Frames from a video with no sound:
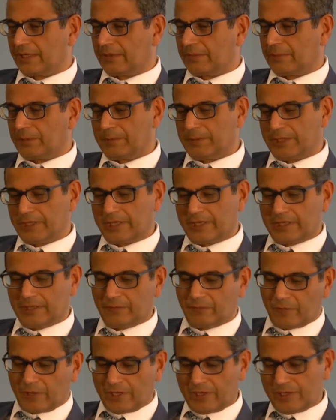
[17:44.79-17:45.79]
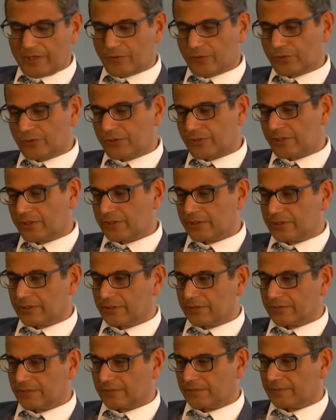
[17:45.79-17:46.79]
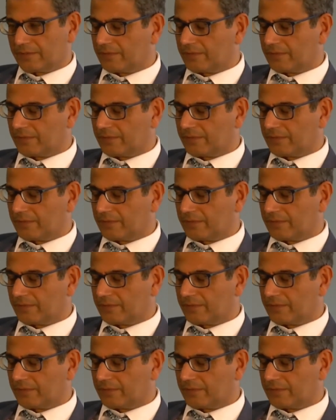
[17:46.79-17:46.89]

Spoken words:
People are getting very restrictive